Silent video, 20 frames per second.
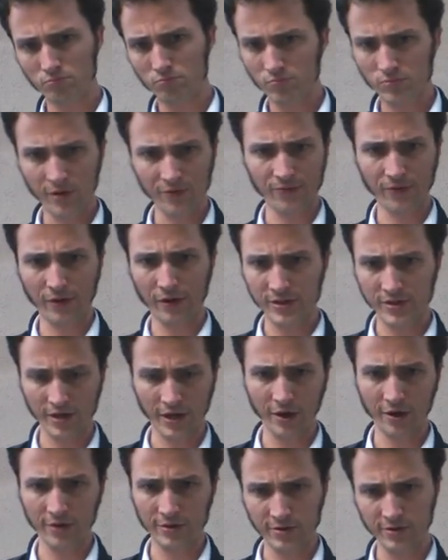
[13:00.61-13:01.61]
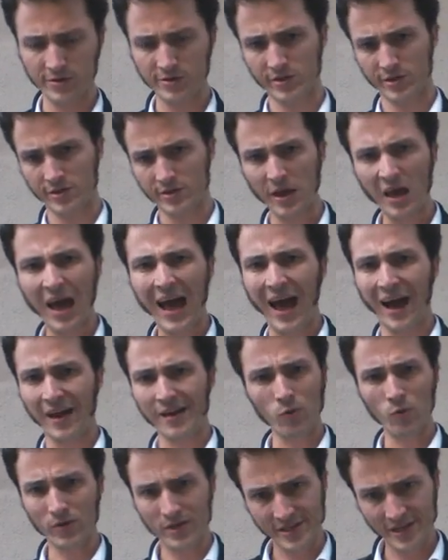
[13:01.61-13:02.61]
nefarious characters. Just I
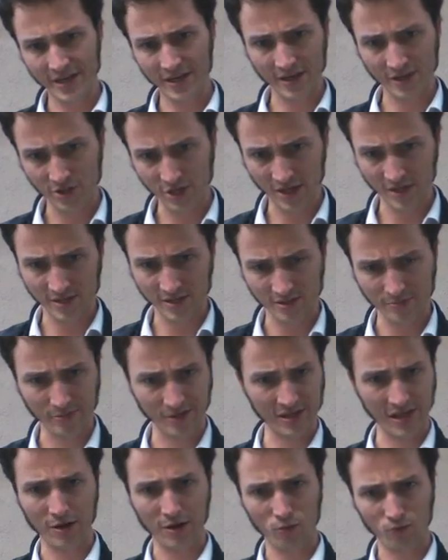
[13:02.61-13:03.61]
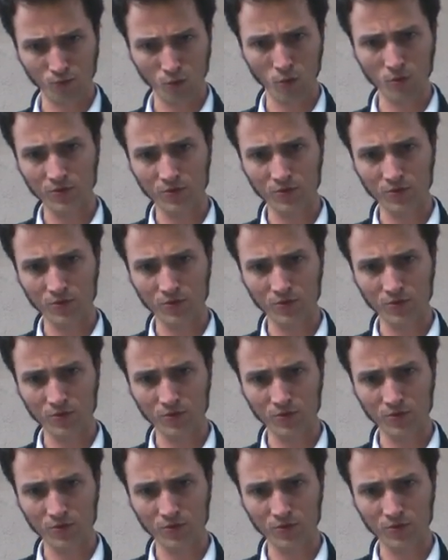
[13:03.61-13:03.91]
didn't want to take any chances because I don't roll